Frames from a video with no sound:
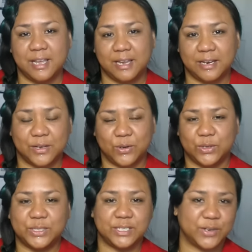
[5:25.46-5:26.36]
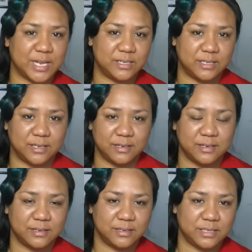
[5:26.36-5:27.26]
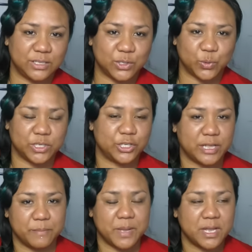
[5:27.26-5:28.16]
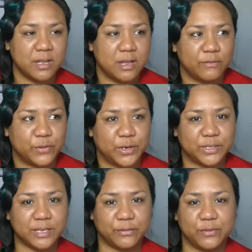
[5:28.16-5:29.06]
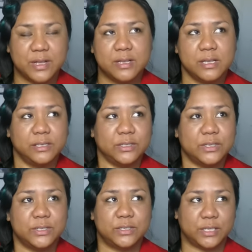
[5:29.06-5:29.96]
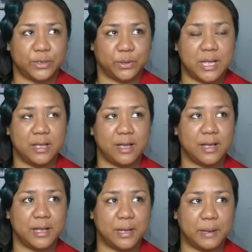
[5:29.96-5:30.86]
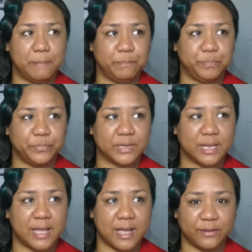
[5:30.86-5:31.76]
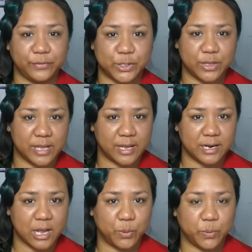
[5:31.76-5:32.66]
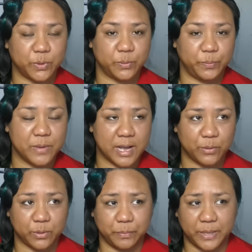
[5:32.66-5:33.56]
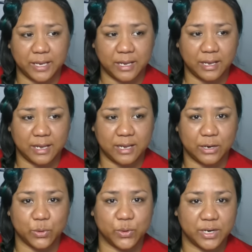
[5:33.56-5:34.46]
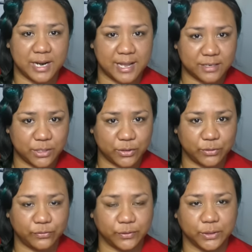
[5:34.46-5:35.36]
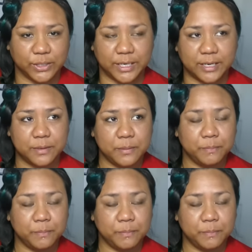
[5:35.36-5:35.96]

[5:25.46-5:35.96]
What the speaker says: you still get to squish them for yourself. So after that, I will be in Orlando, Florida,